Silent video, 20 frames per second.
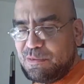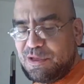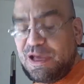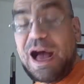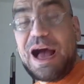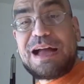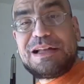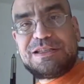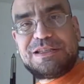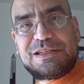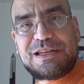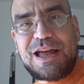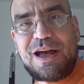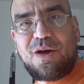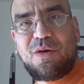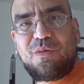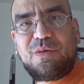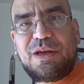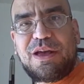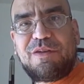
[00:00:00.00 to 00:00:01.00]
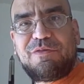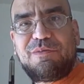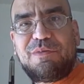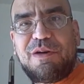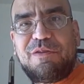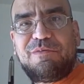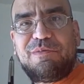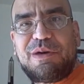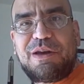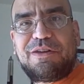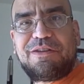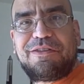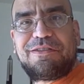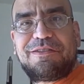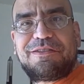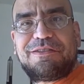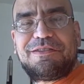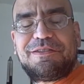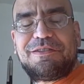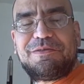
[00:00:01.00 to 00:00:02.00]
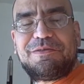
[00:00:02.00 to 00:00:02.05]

guides now. We have better.